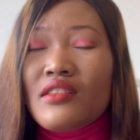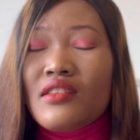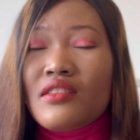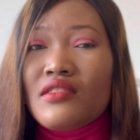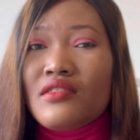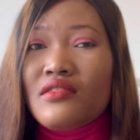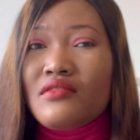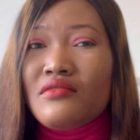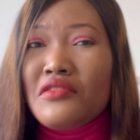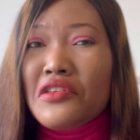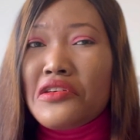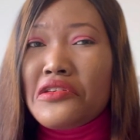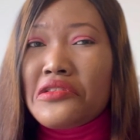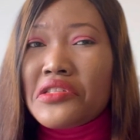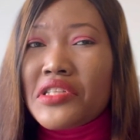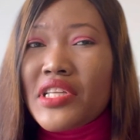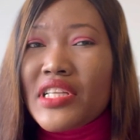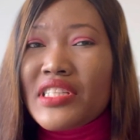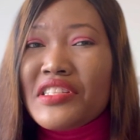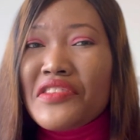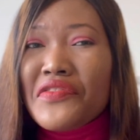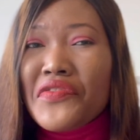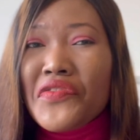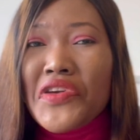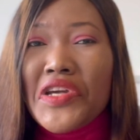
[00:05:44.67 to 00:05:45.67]
your
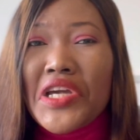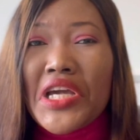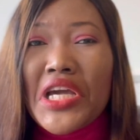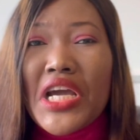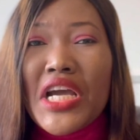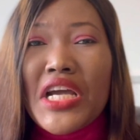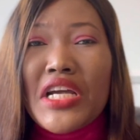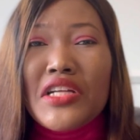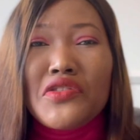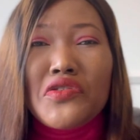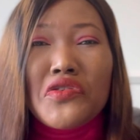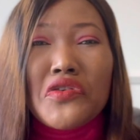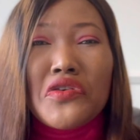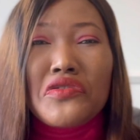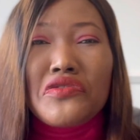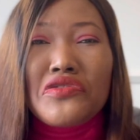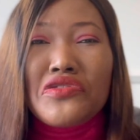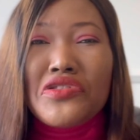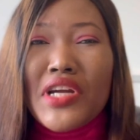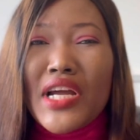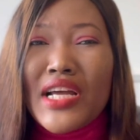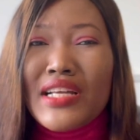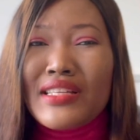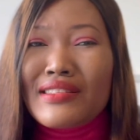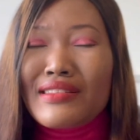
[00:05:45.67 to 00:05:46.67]
certificate, your
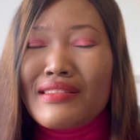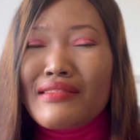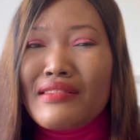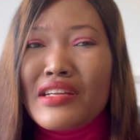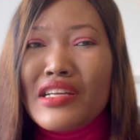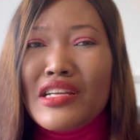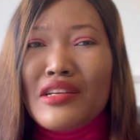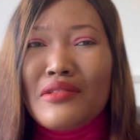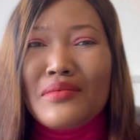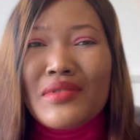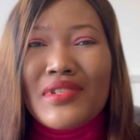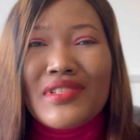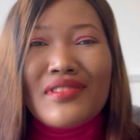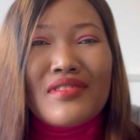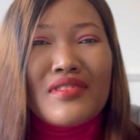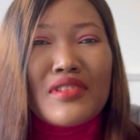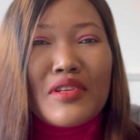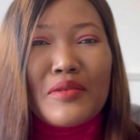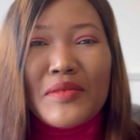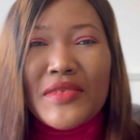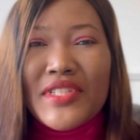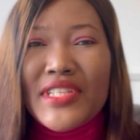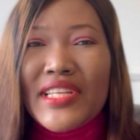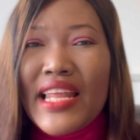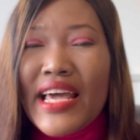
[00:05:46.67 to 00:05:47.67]
transcript,
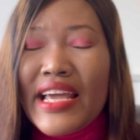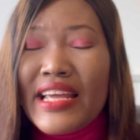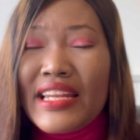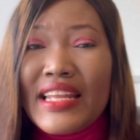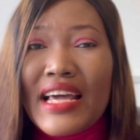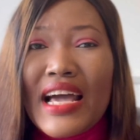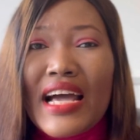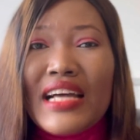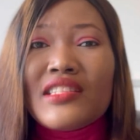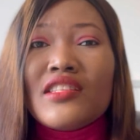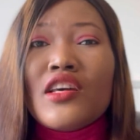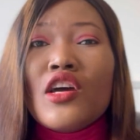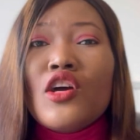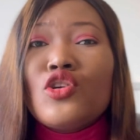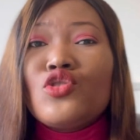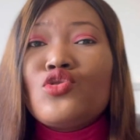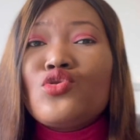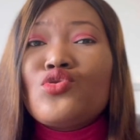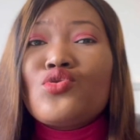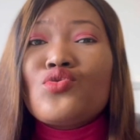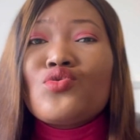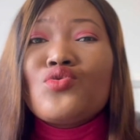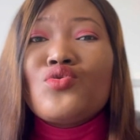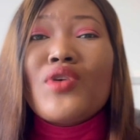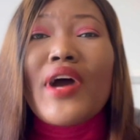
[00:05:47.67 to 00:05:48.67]
something like that,
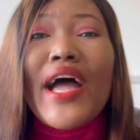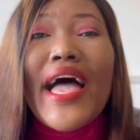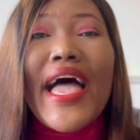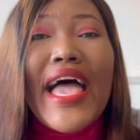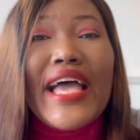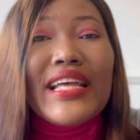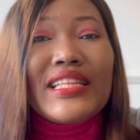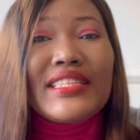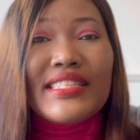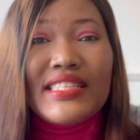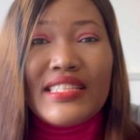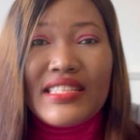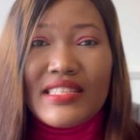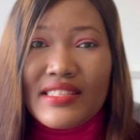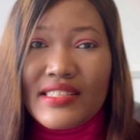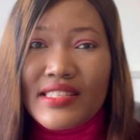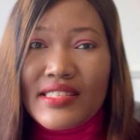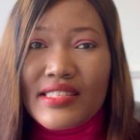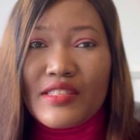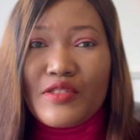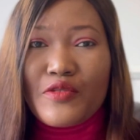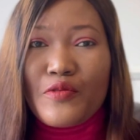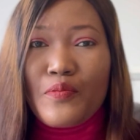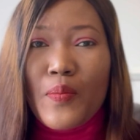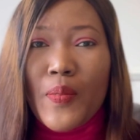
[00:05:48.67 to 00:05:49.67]
to
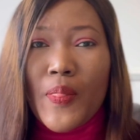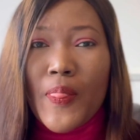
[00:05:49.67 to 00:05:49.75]
ETIS.